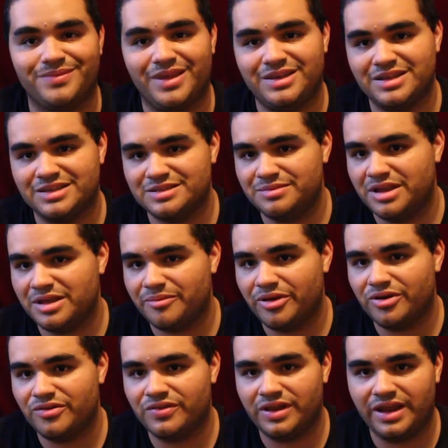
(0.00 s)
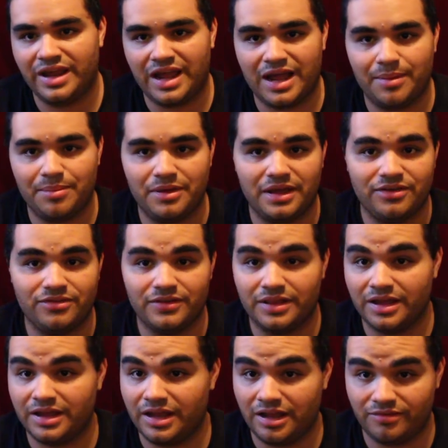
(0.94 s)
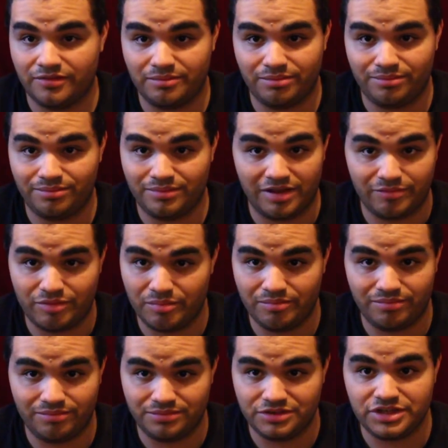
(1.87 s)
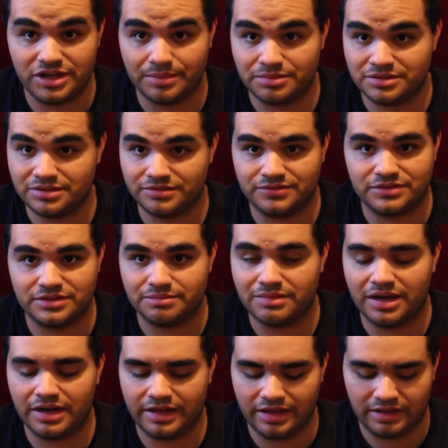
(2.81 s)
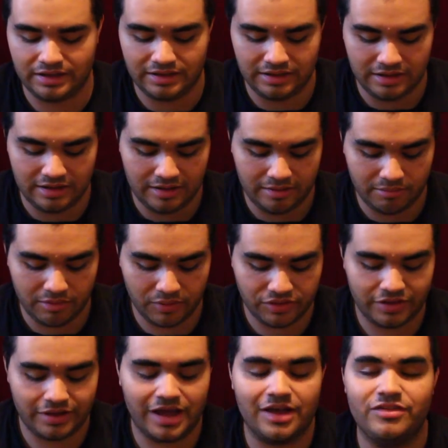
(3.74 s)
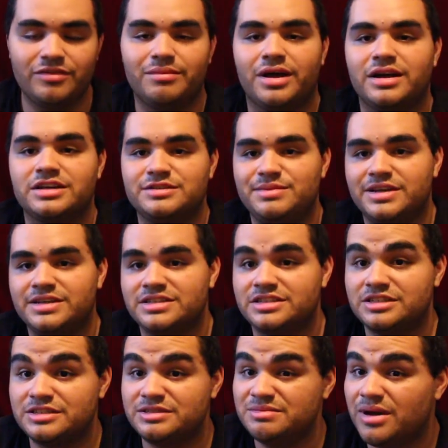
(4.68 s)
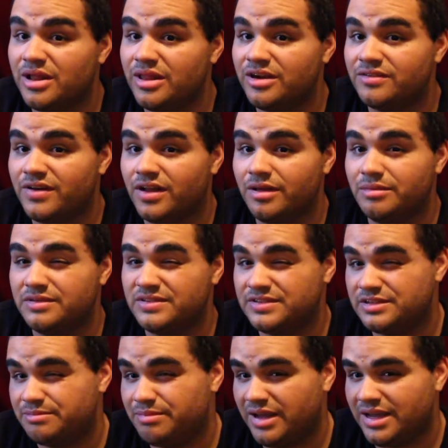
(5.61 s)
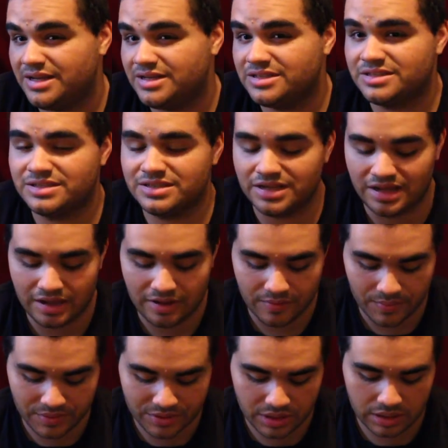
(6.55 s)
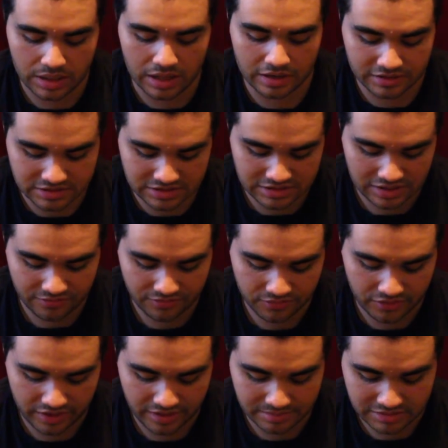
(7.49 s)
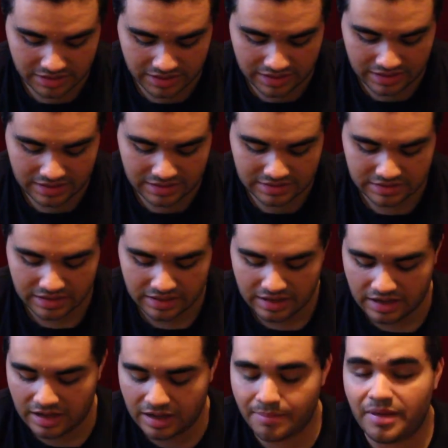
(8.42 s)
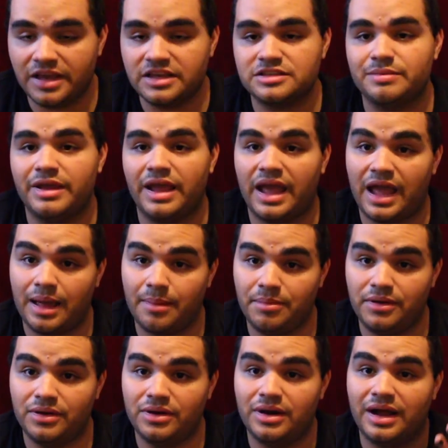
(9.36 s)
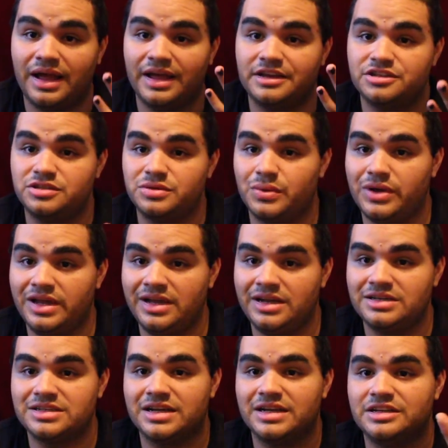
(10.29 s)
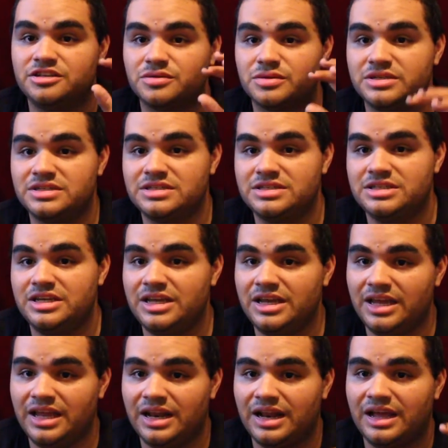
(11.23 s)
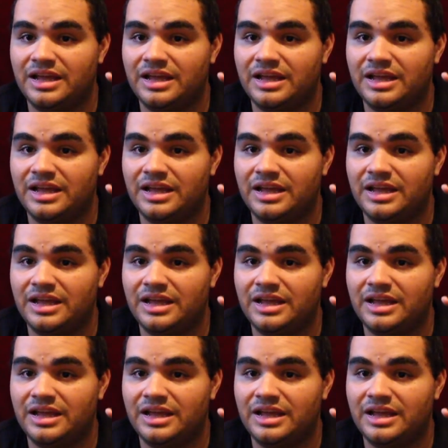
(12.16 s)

It doesn't make me overly happy. I feel like I haven't I've been gypped of some money. But with the coffin box, because it's smaller volume of space with a lot of stuff crammed in it, it makes me happier. I enjoy it. I enjoy seeing it.